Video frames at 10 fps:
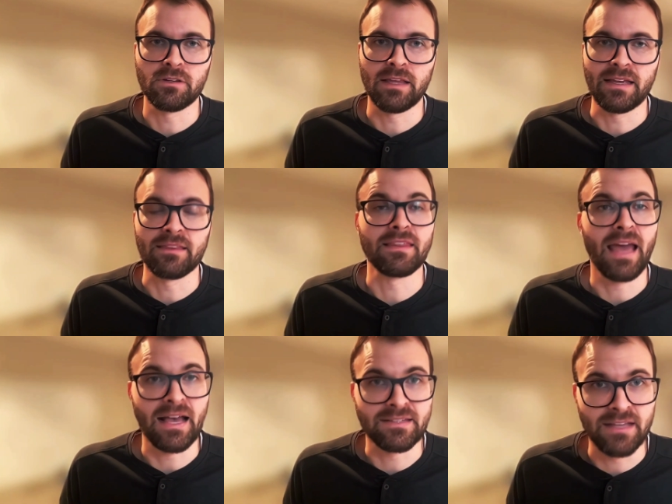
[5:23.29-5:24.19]
like the
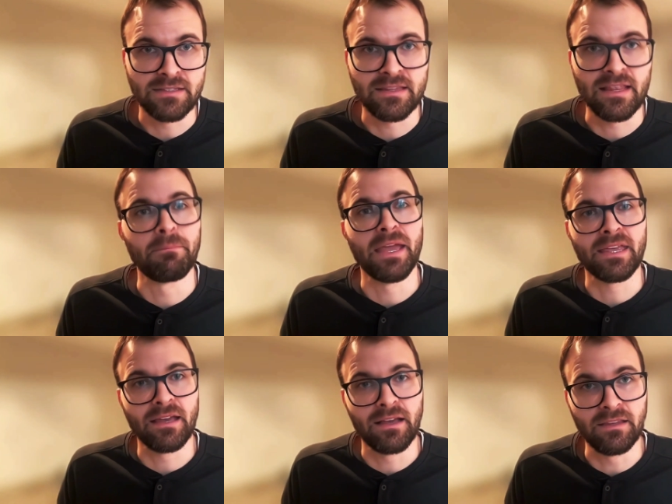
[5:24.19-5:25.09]
assets, that make
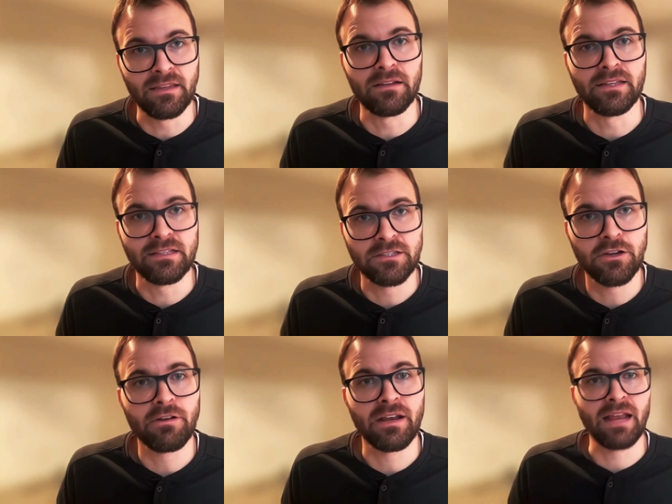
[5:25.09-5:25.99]
it a little
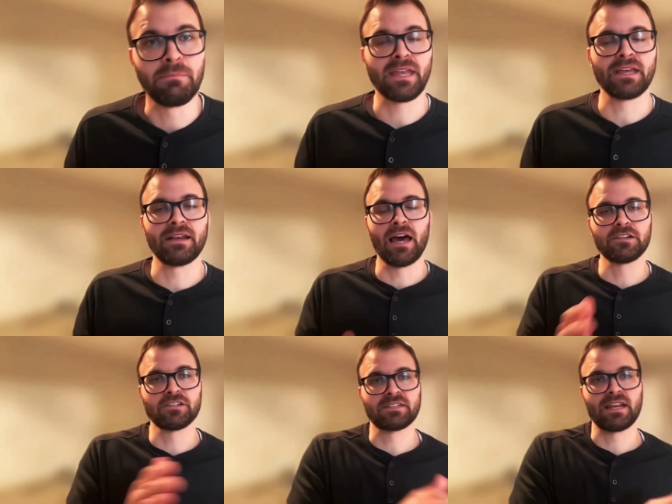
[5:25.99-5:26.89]
easier and make it not
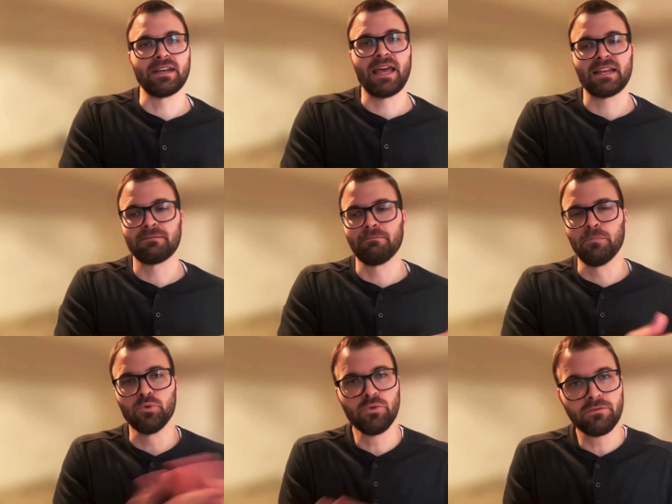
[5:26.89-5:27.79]
just a net
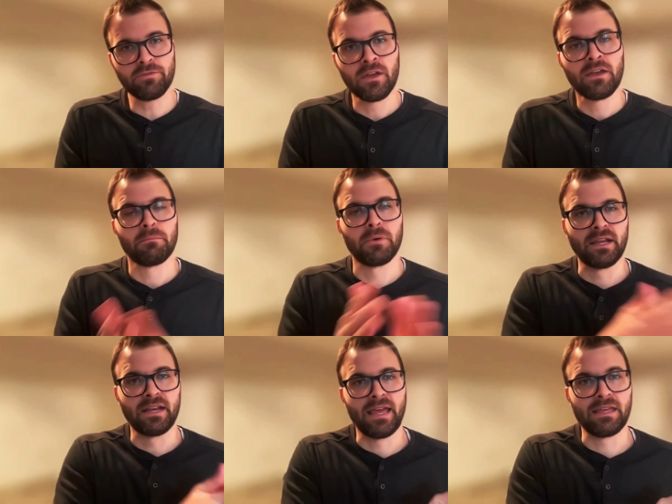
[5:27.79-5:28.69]
move, but a net